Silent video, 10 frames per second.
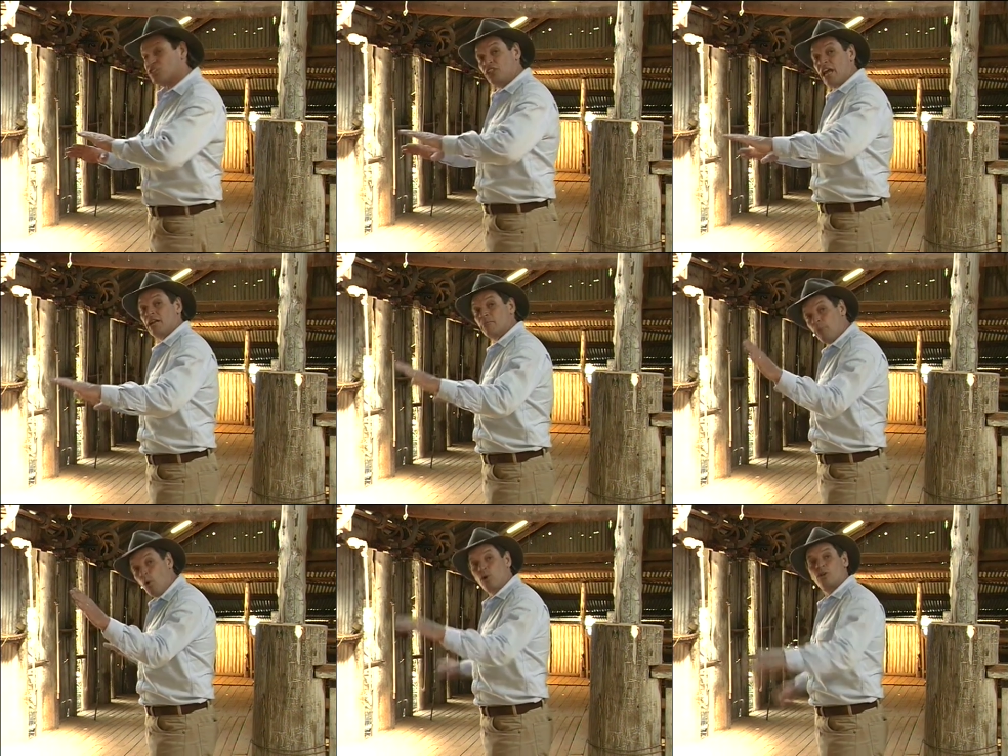shed and
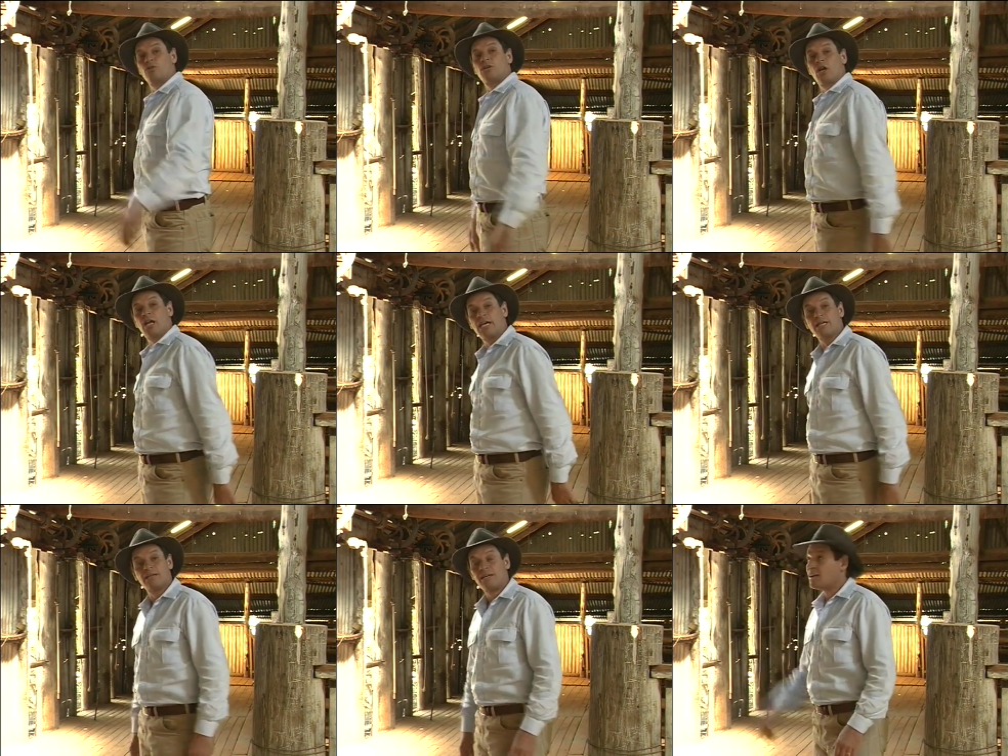board a good clean,
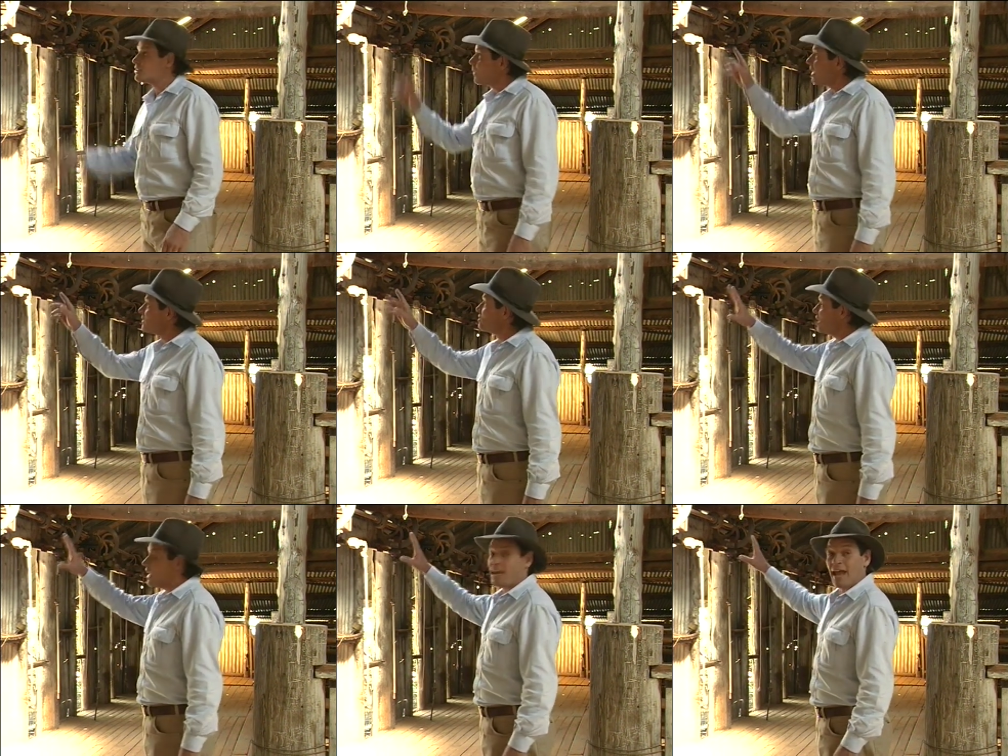as well as
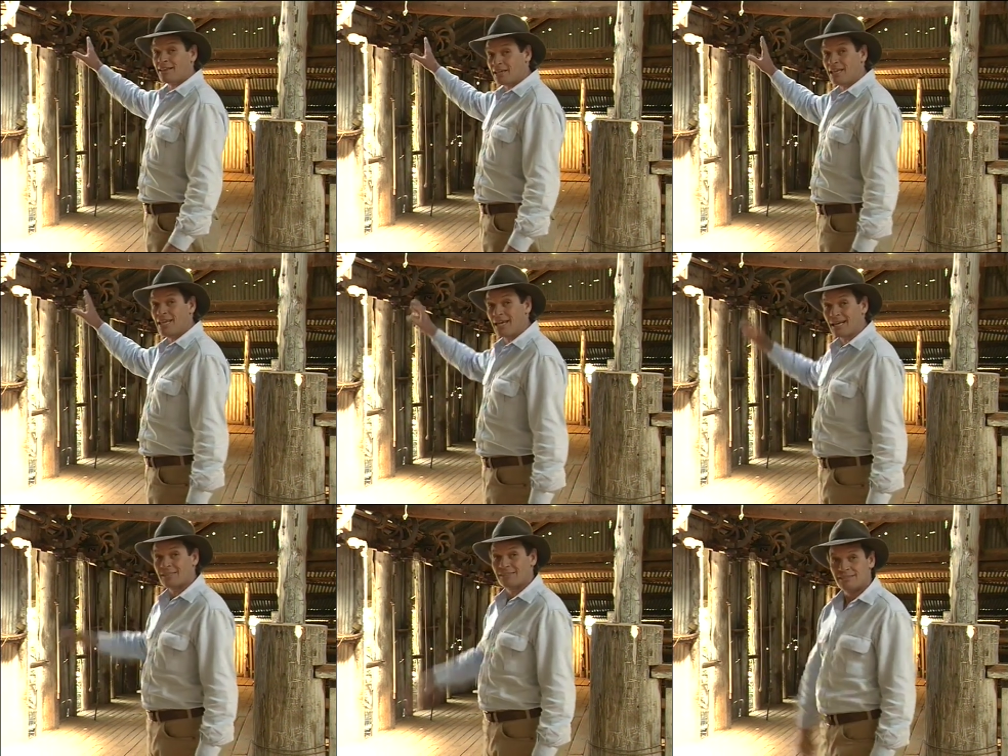checking out the gear.
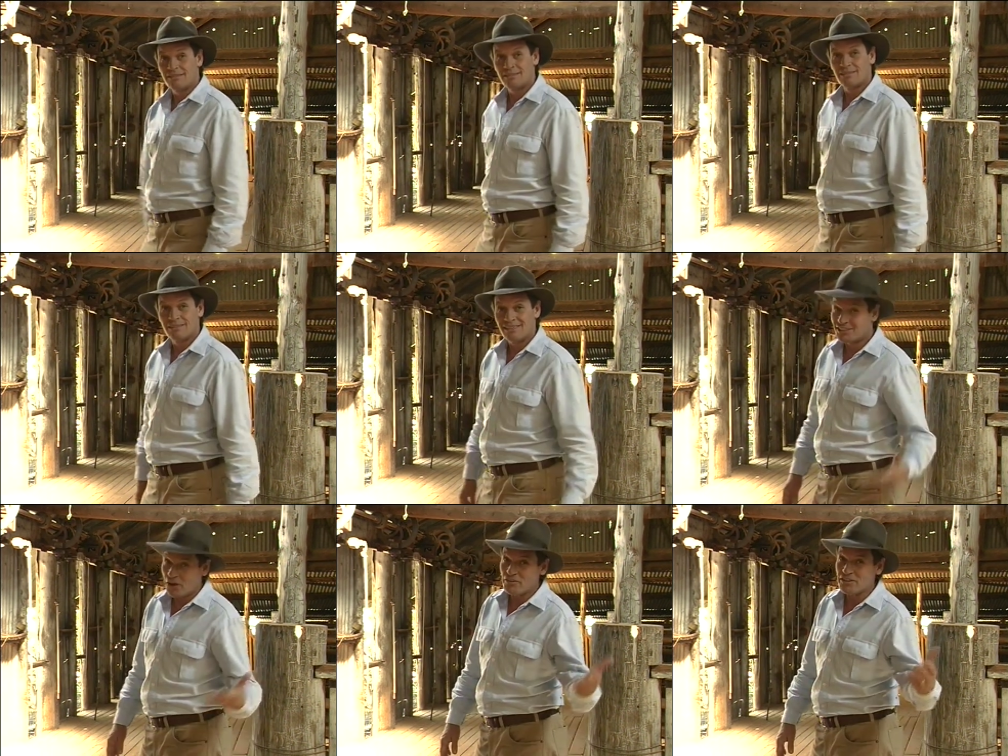
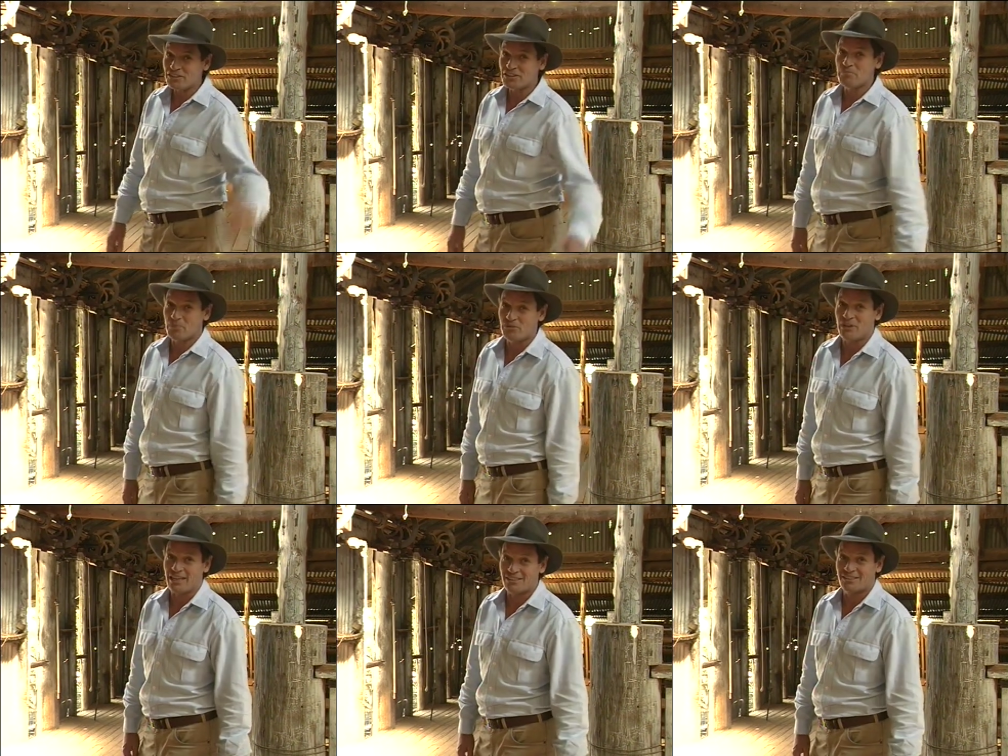It's often the simple
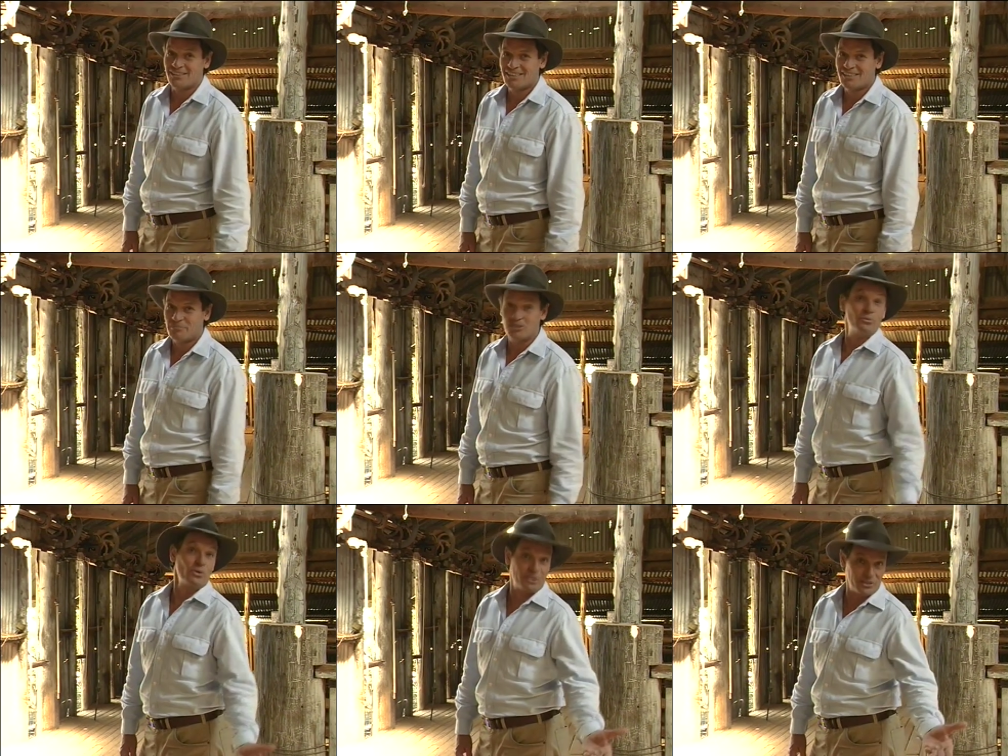things, but you
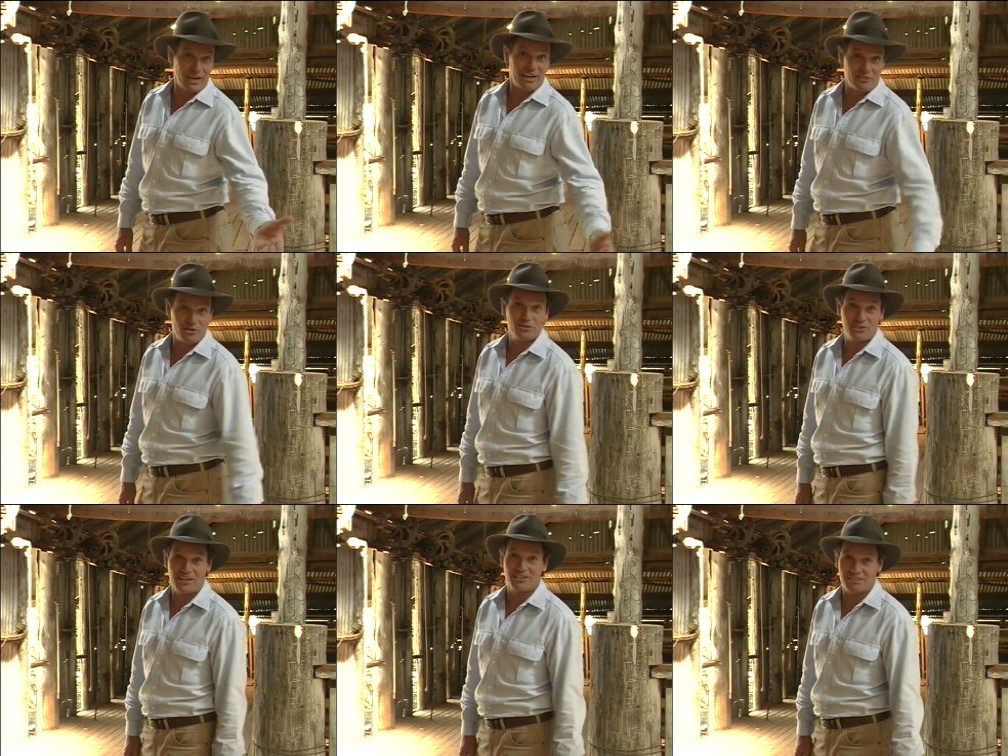all do that, of course,
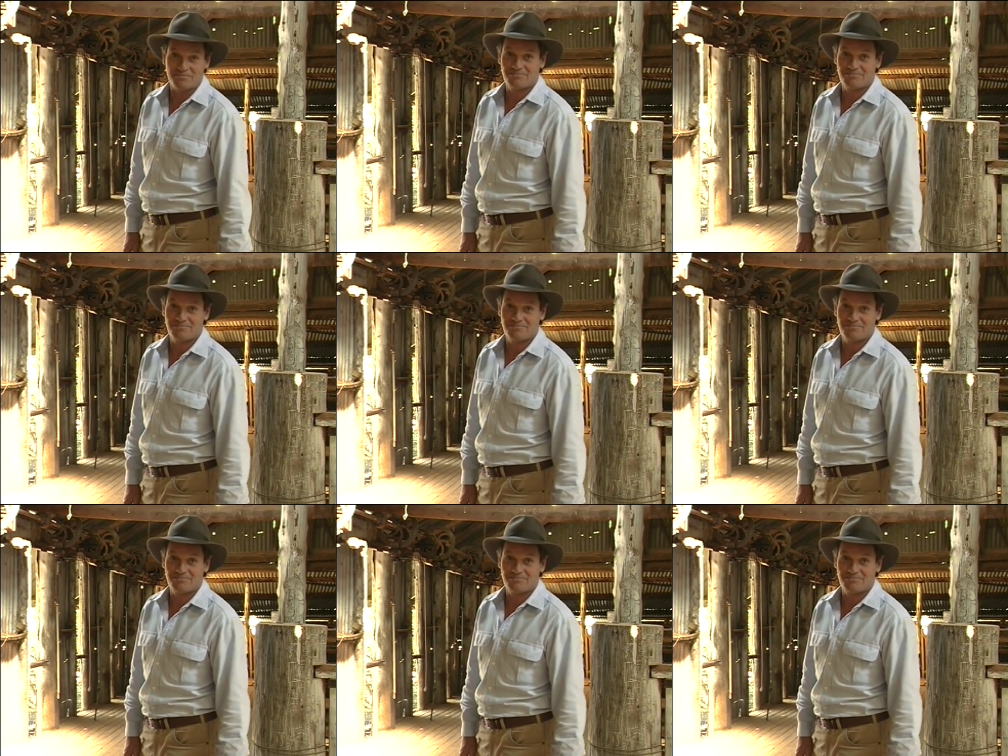don't you?